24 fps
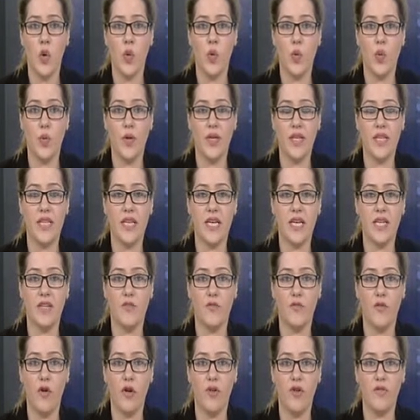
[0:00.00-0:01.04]
with
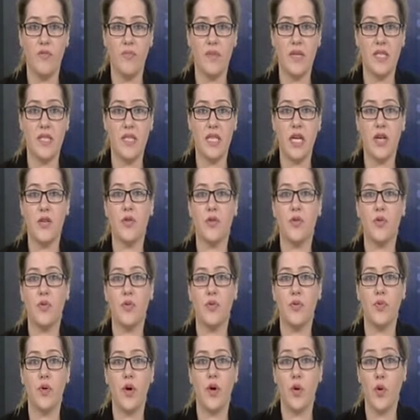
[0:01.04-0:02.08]
involvement
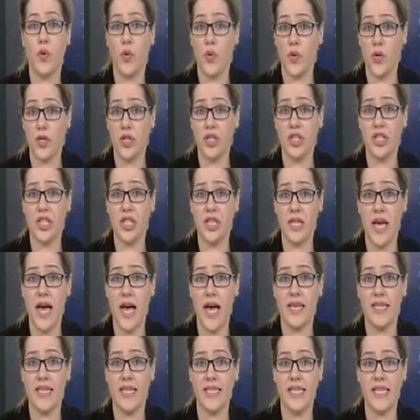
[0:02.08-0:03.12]
through coercion
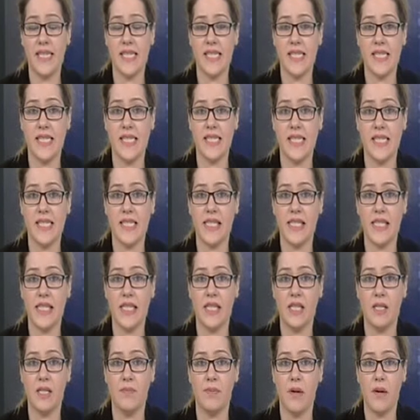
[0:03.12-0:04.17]
and assistance in
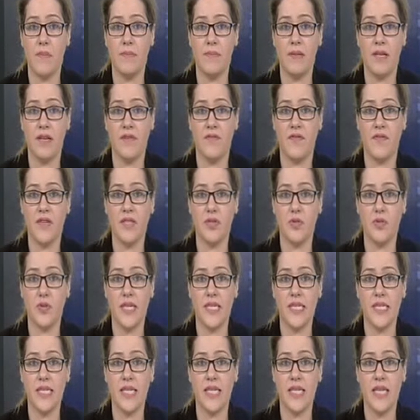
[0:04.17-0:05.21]
illegal public
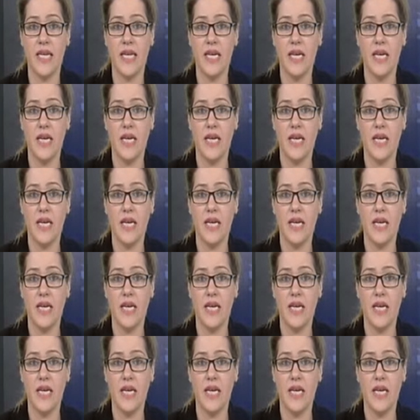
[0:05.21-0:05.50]
fundraising